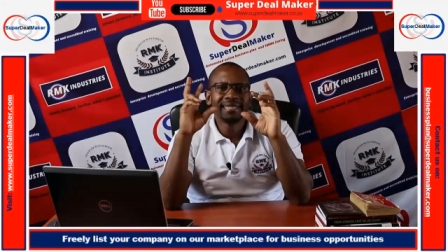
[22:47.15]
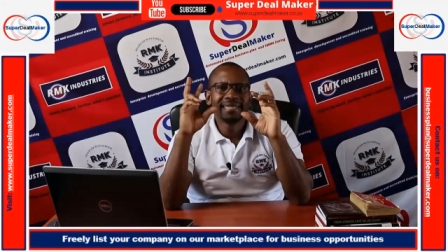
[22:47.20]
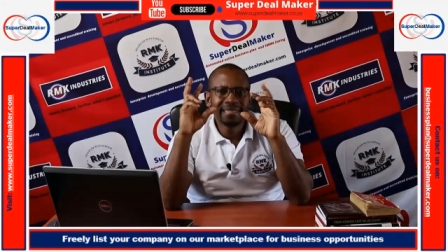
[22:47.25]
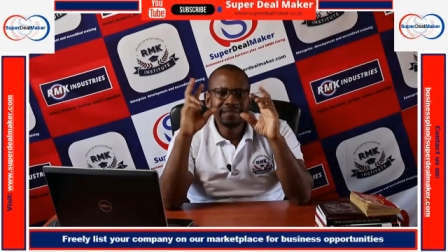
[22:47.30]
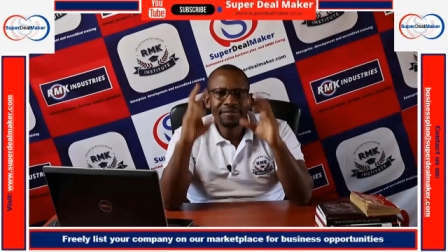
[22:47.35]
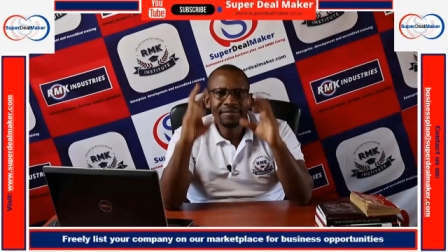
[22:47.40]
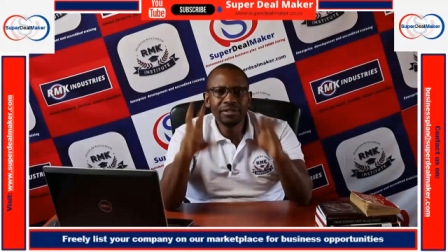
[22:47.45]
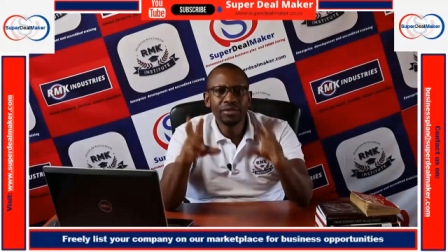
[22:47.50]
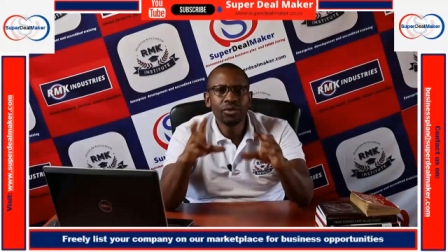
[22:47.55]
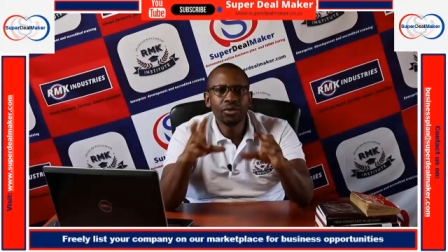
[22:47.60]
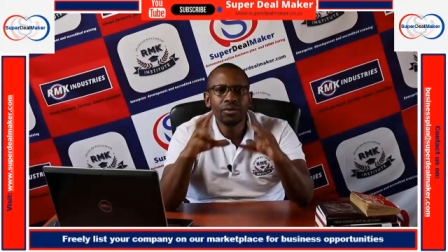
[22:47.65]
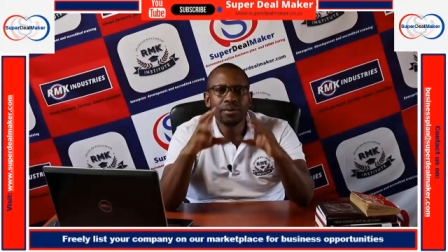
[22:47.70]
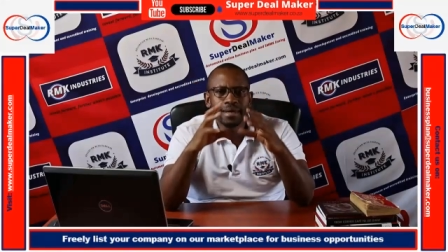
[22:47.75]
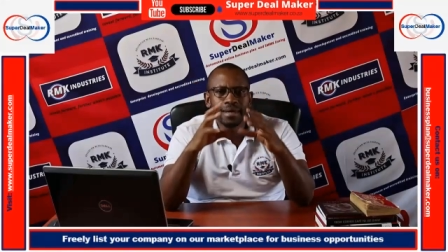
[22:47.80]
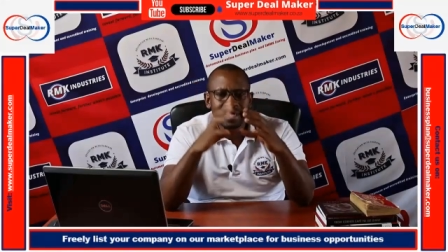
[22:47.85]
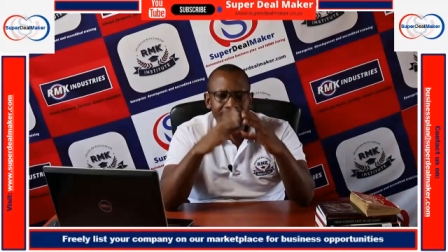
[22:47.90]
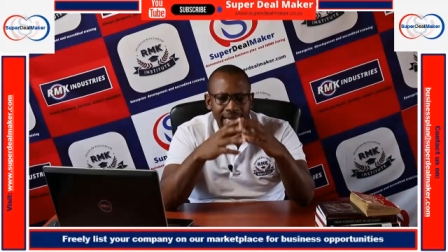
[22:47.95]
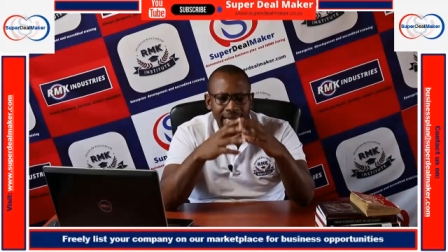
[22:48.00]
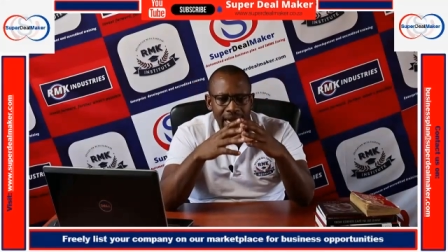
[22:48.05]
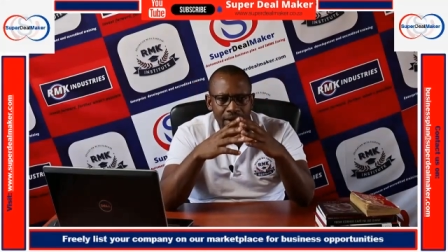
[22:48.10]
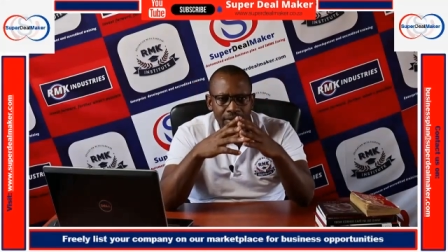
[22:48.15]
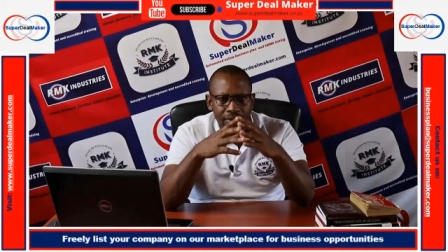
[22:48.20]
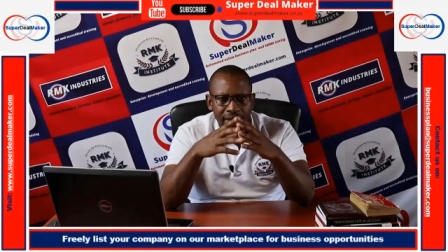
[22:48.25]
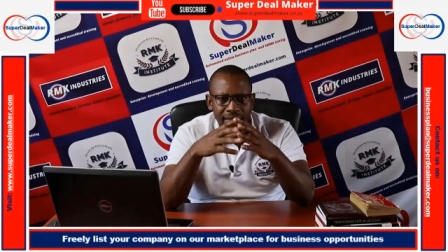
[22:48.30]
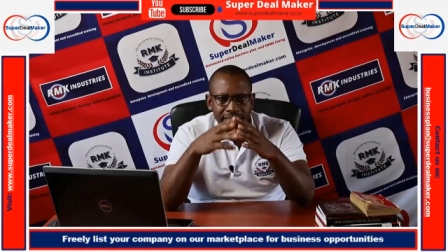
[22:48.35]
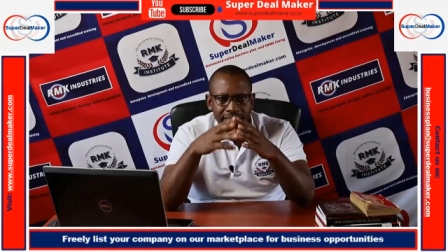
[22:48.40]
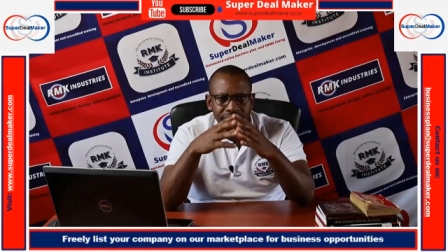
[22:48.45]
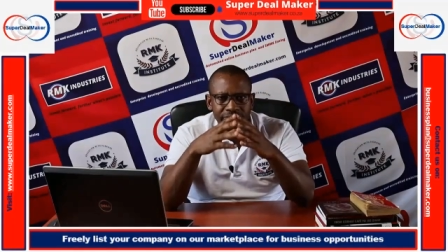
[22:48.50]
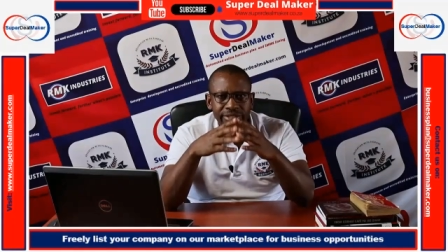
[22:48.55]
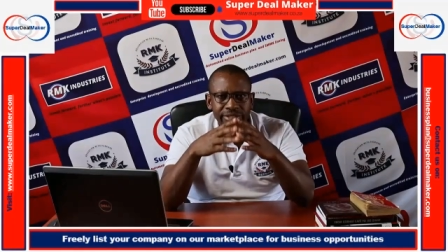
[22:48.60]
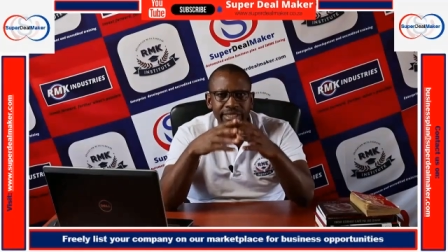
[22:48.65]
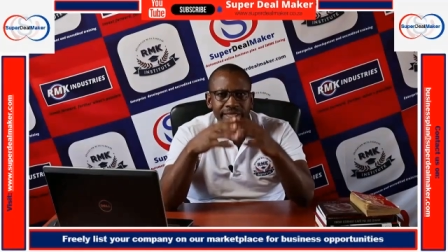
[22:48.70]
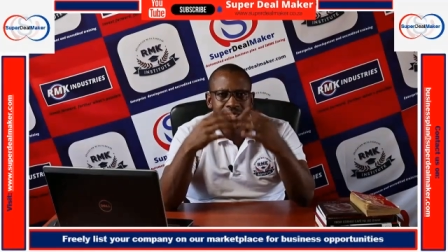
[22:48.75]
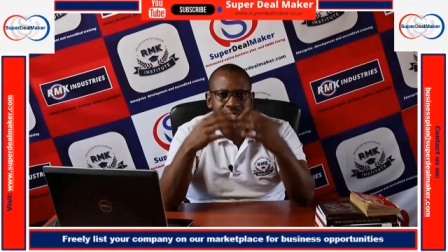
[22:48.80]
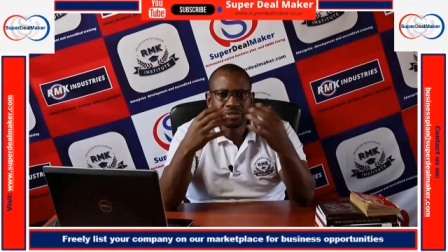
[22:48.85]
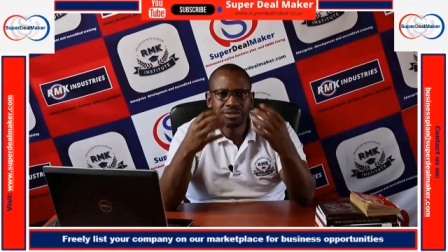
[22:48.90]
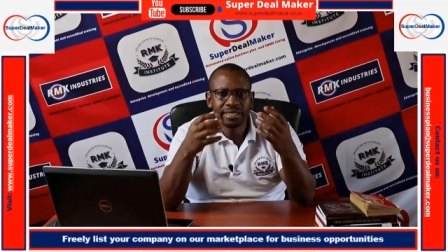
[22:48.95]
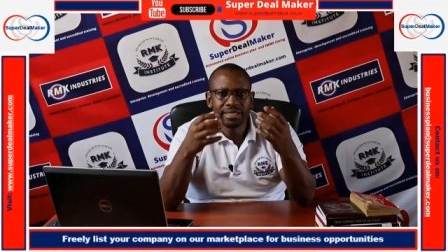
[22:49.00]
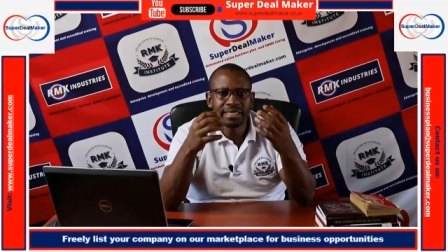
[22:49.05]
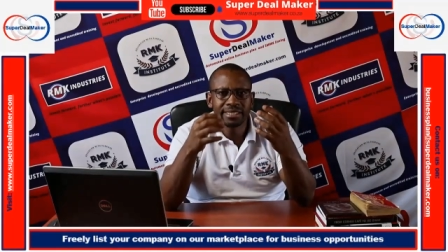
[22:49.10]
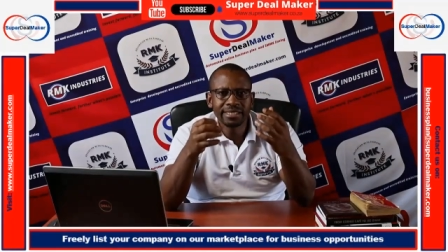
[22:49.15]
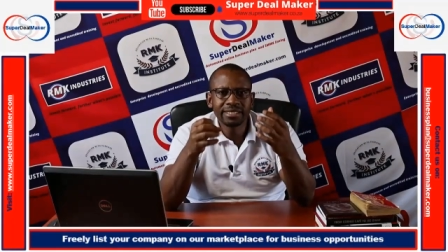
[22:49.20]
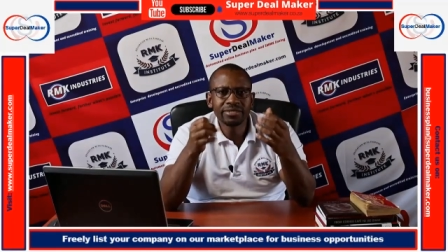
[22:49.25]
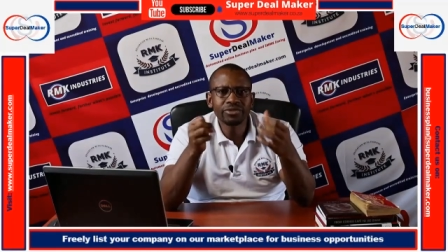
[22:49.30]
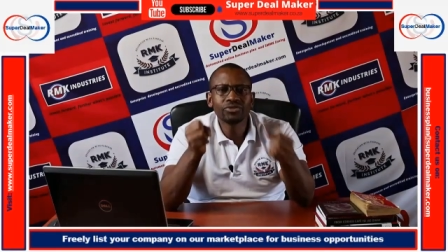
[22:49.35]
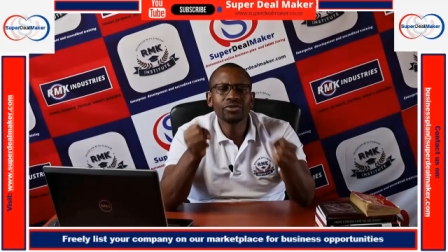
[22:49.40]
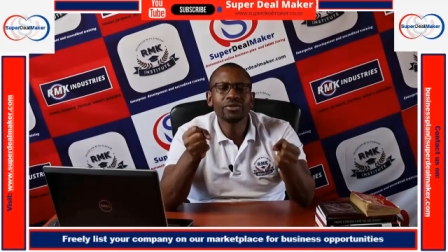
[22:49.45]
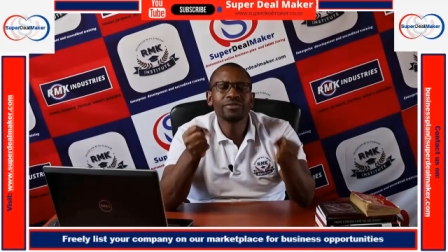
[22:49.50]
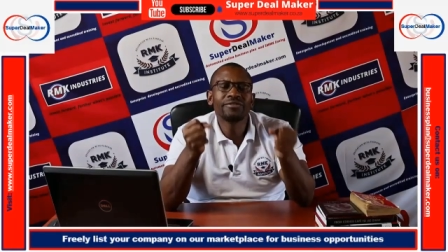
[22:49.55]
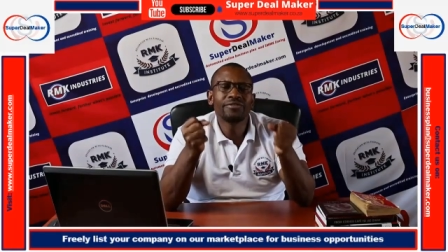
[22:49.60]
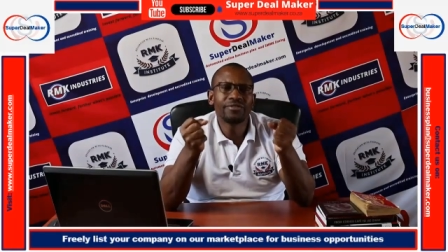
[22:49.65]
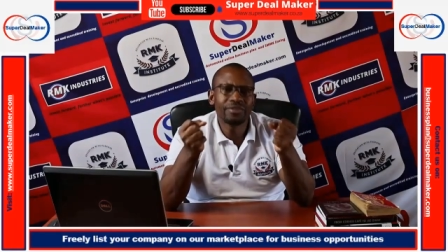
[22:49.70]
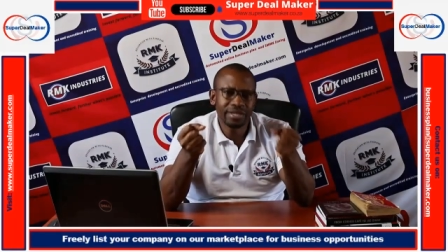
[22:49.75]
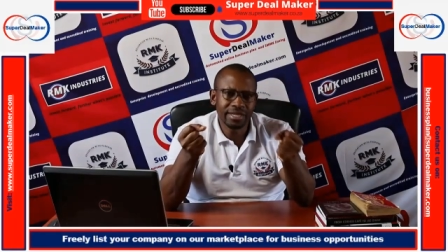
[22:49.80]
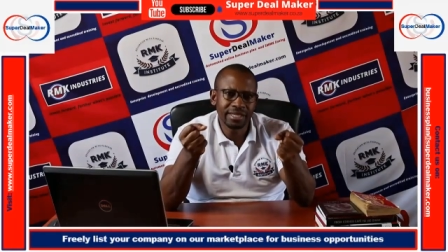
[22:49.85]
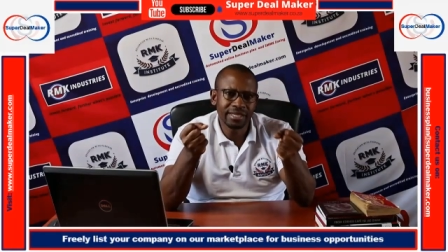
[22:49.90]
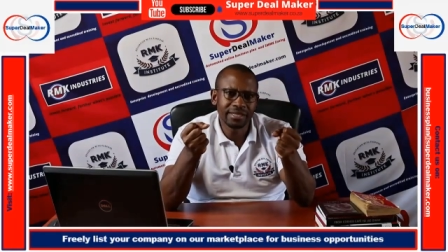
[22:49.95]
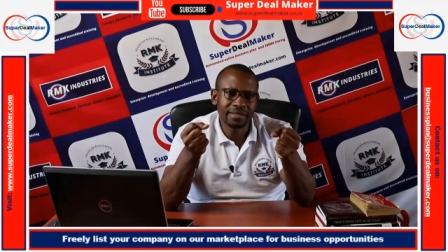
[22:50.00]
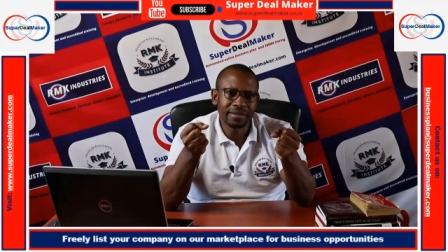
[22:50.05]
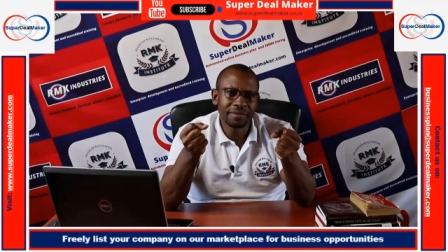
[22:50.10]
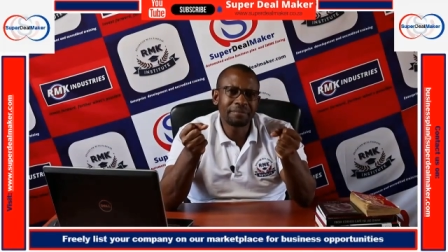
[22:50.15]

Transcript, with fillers: even though our edu education is not free,